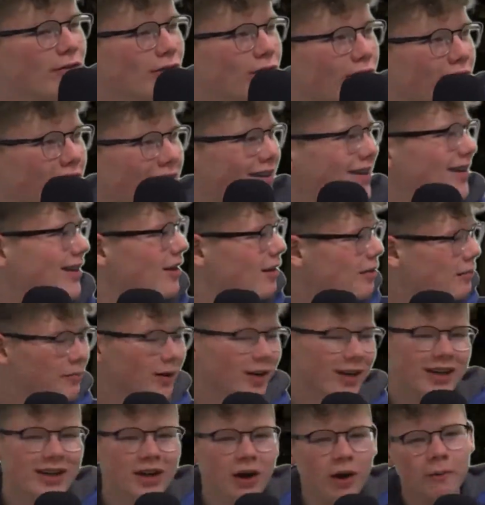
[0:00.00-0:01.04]
fun.
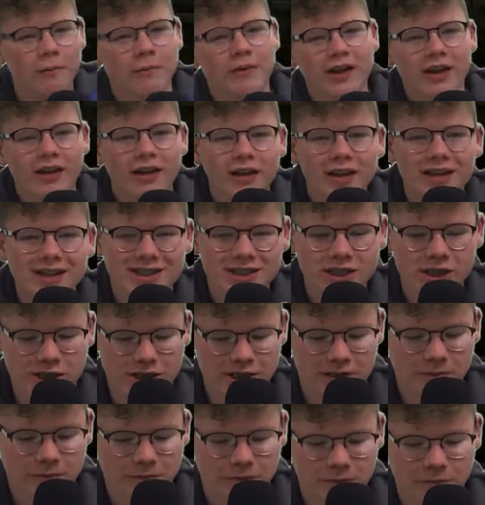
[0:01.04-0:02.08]
But you know, it's just
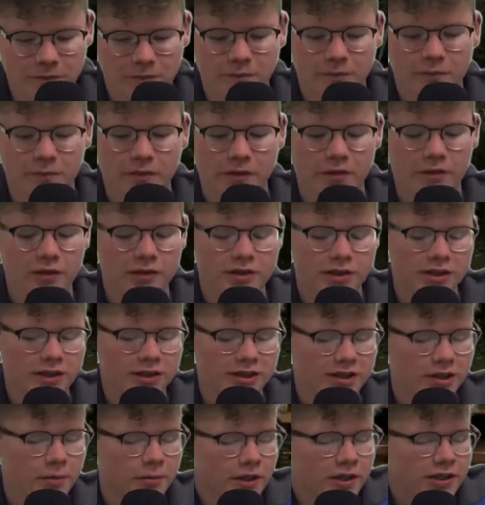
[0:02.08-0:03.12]

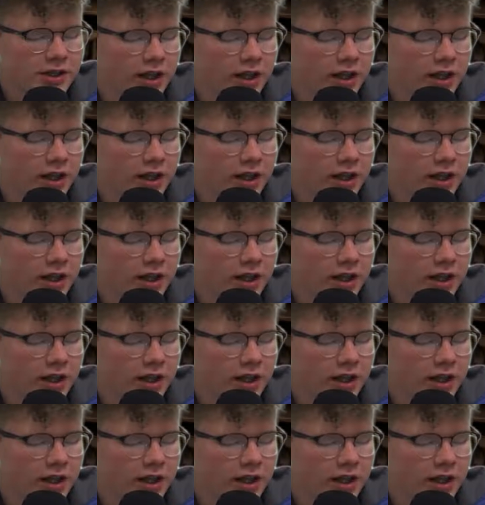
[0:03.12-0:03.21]
some of the